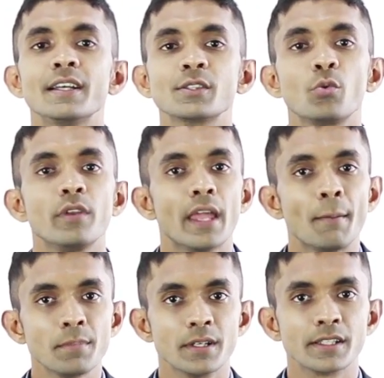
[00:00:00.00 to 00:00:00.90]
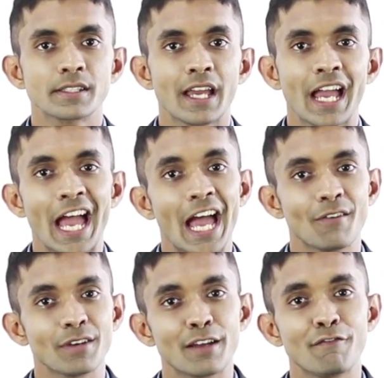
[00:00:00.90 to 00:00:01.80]
So numbers
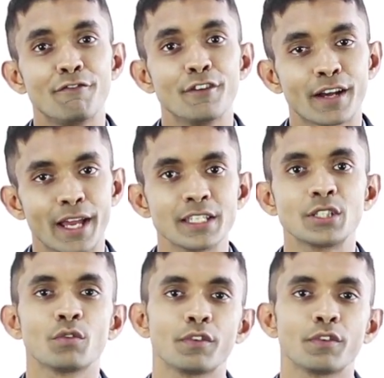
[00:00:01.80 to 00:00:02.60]
have a variety